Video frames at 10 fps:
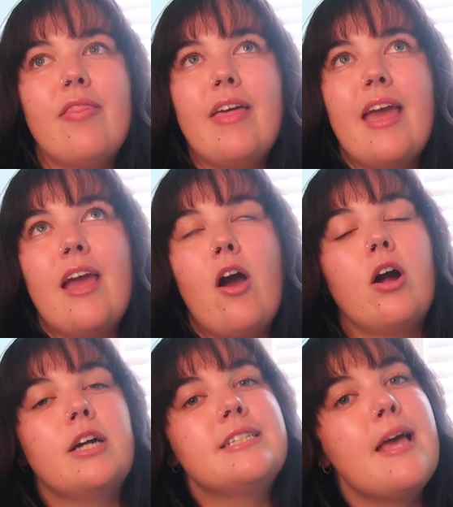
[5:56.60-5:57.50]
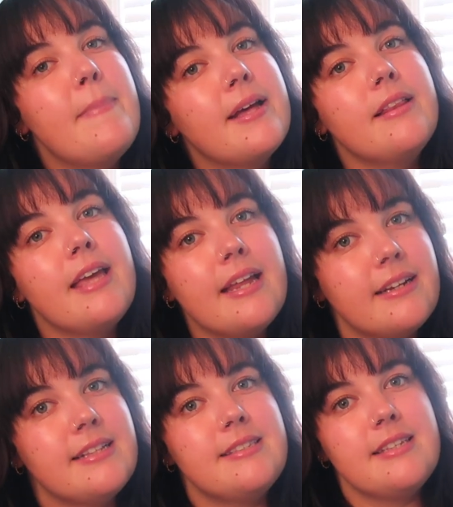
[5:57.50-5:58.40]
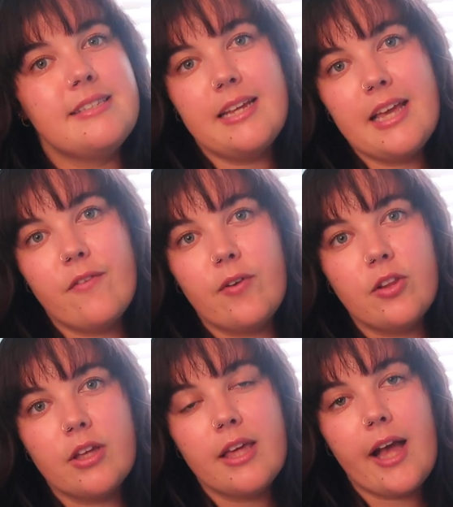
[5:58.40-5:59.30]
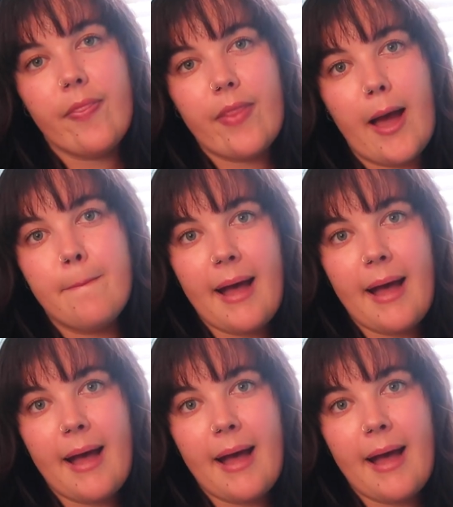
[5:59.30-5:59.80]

They are typically inconsistent if we're looking at that